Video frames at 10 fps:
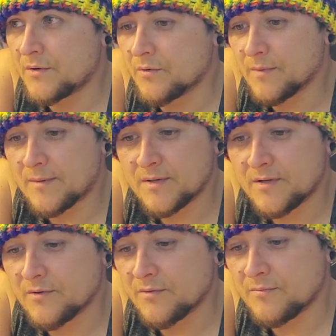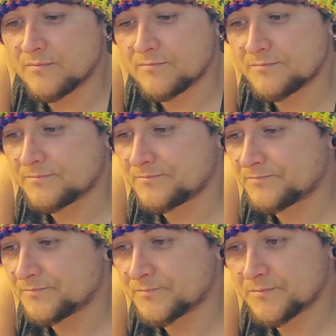maybe you
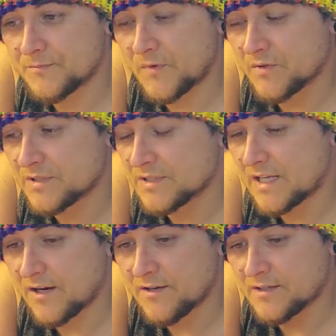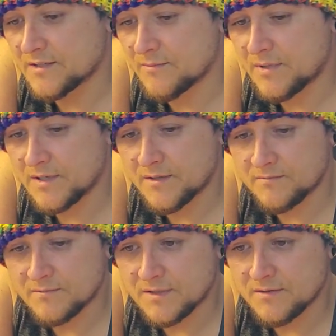are just carrying somebody
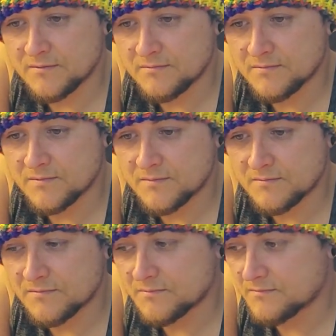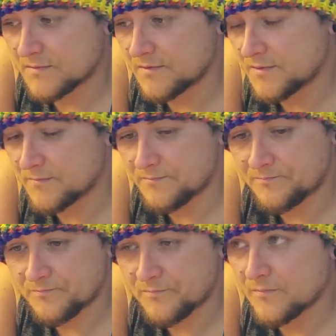that, I don't know.
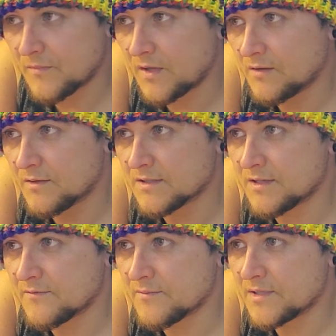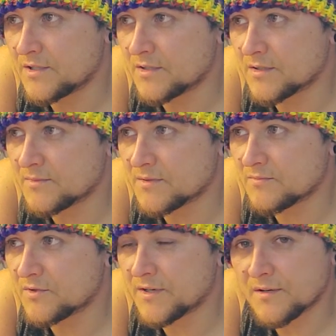That's not for me to judge. I'm just
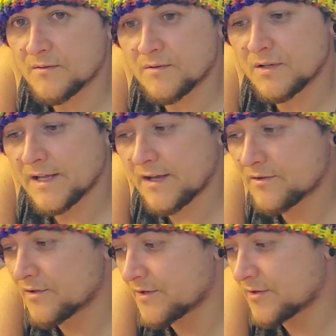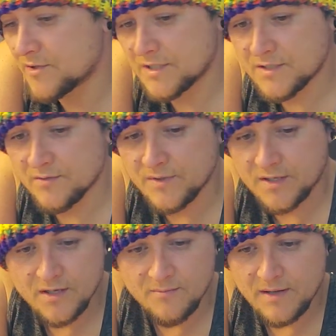trying to lay out your energy so we
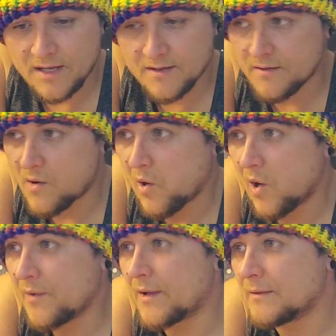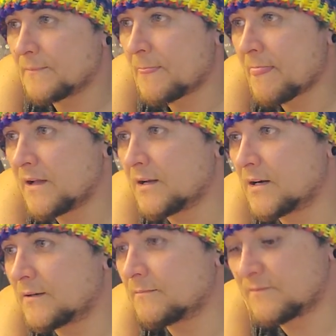can come back. Anyway,
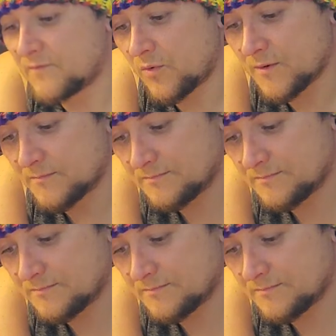4